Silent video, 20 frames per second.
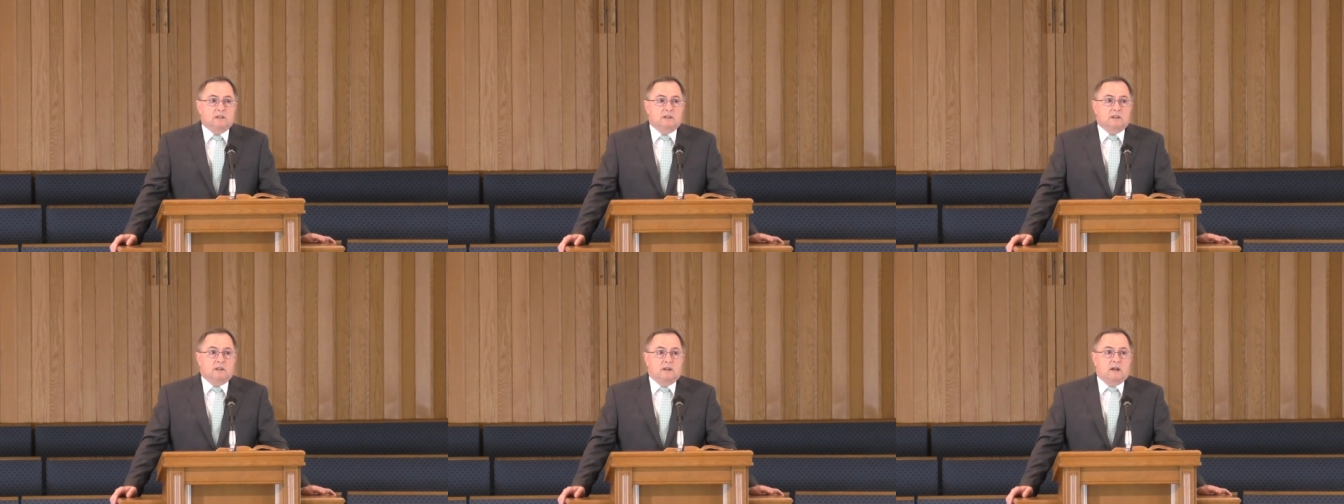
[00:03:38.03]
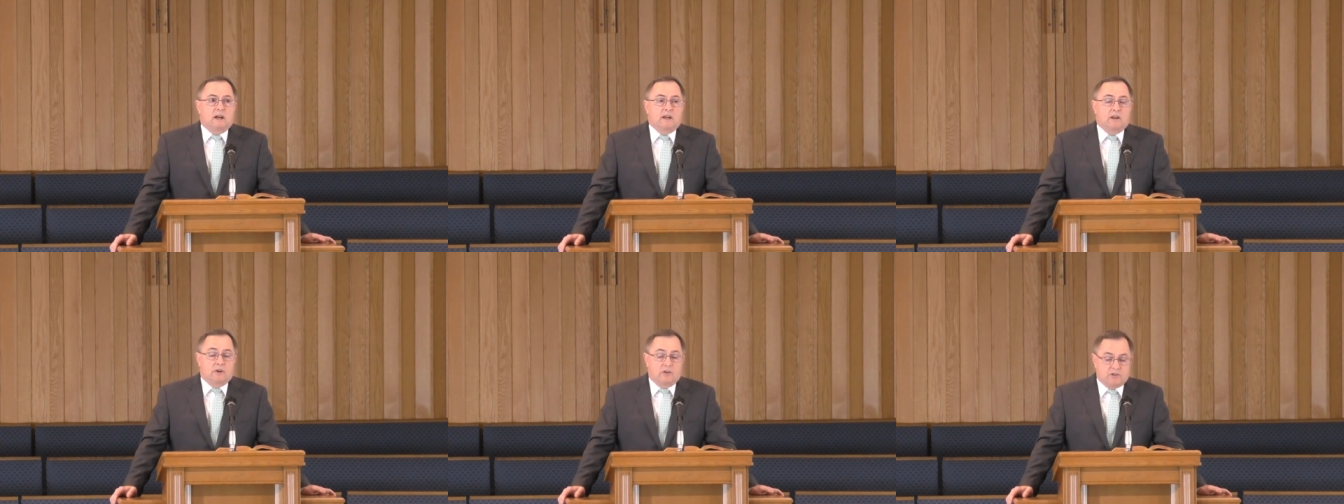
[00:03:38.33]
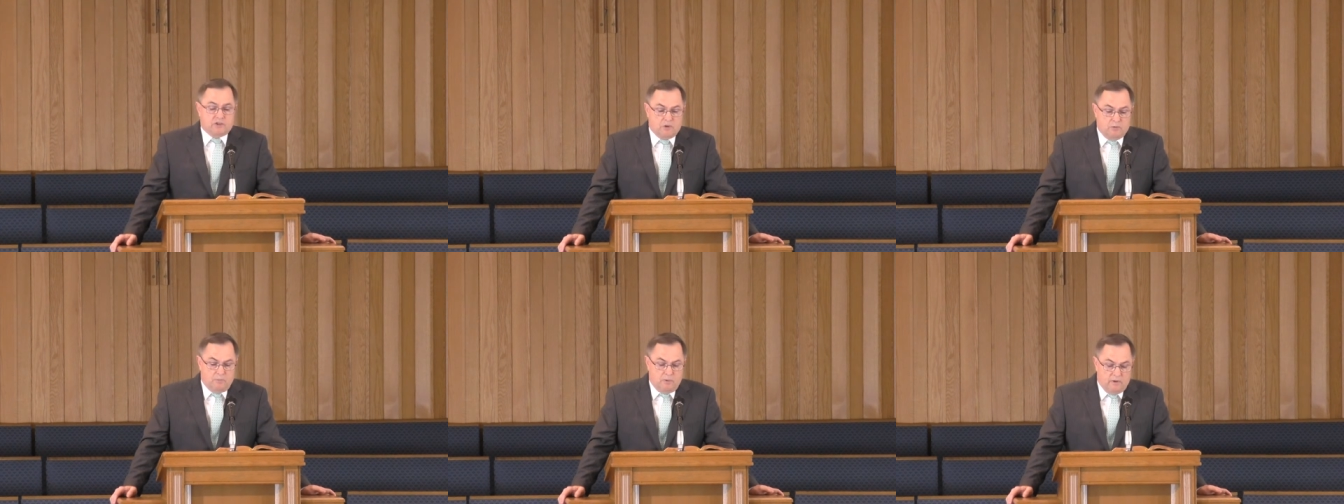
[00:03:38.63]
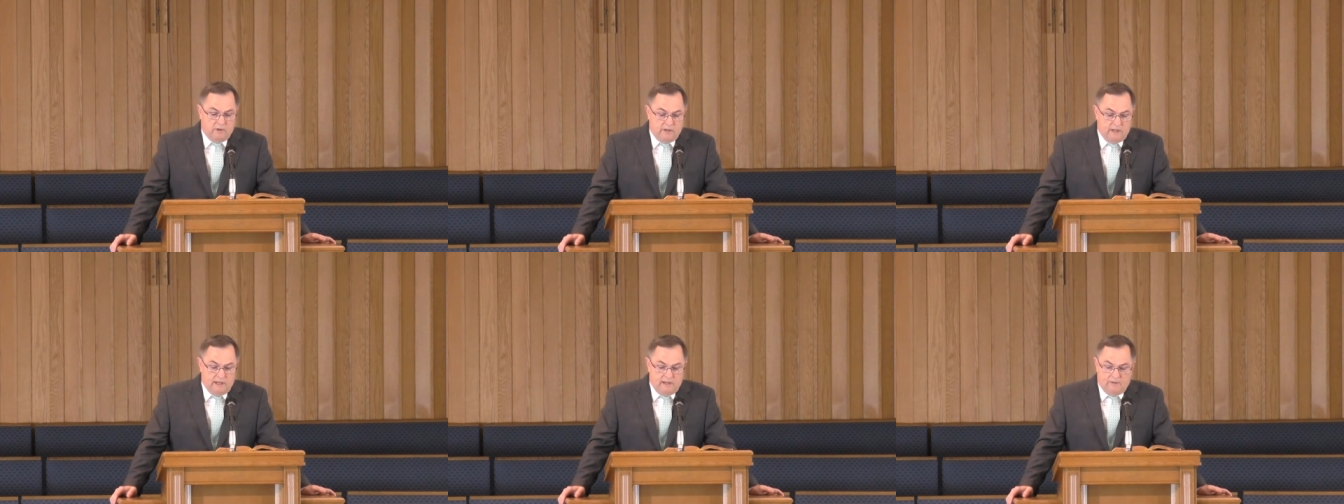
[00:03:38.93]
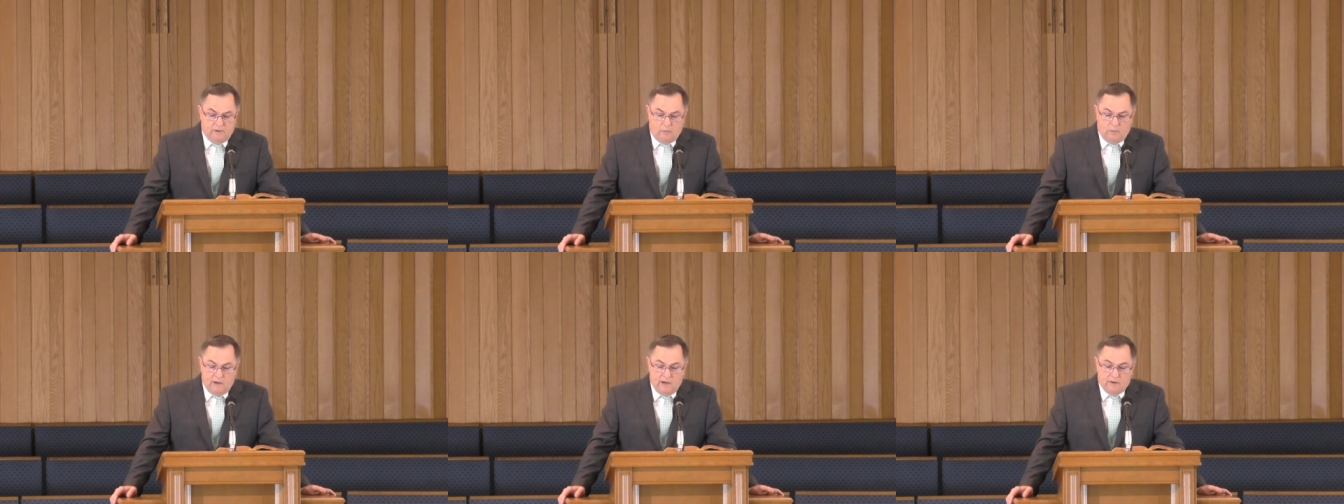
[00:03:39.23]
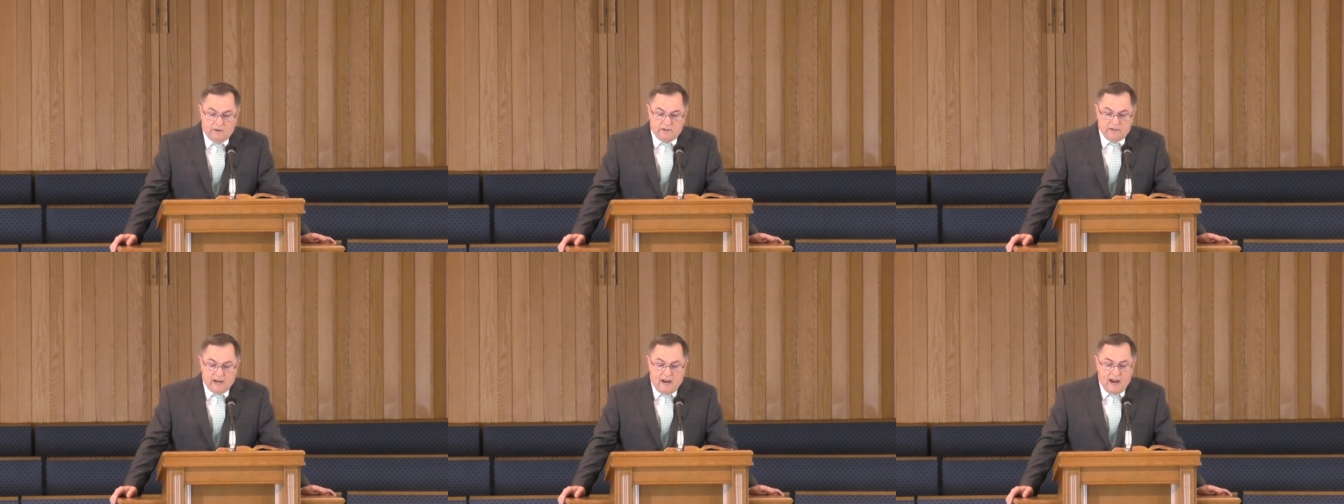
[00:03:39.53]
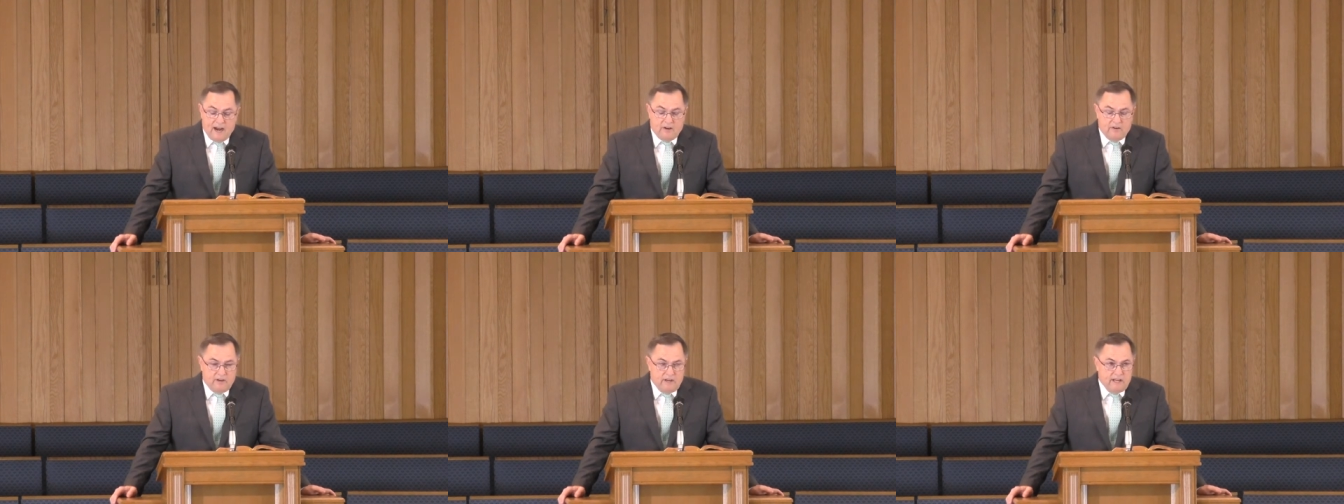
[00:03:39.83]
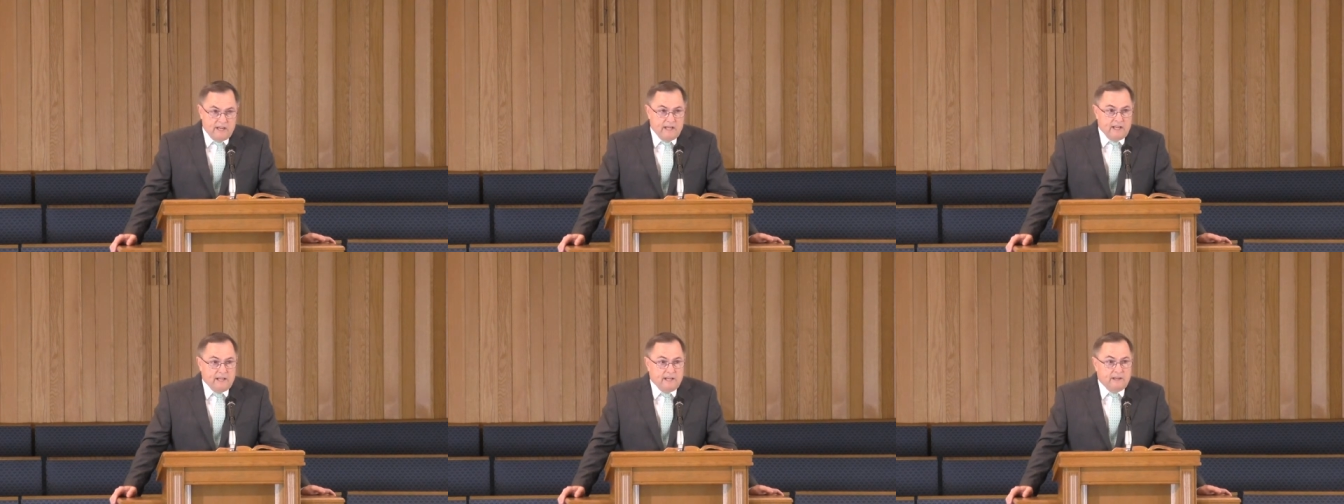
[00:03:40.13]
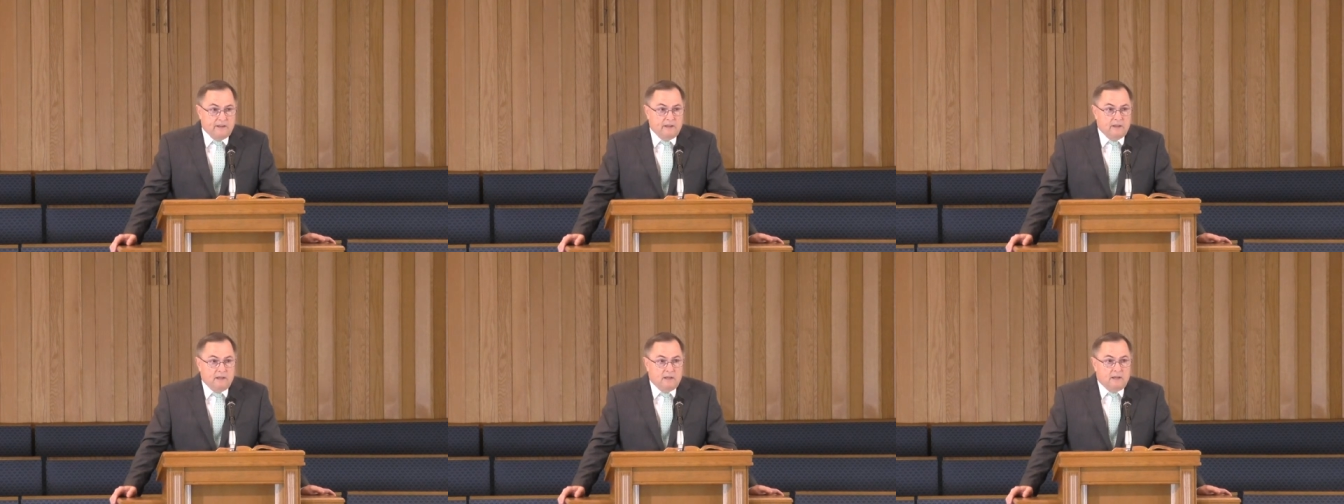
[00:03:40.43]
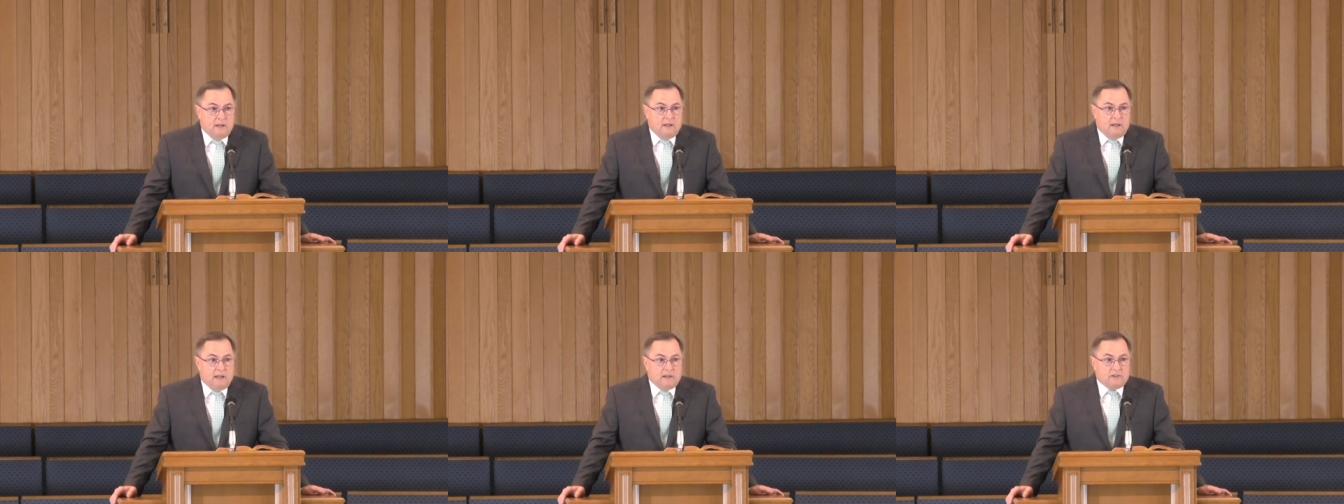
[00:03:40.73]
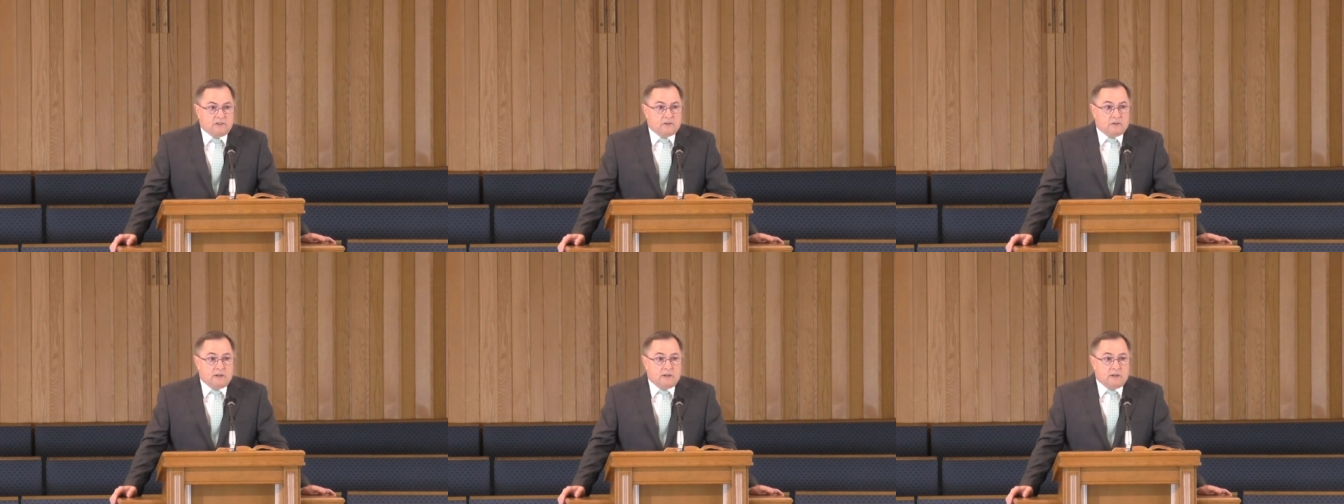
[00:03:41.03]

I also believe that we are in dire need as,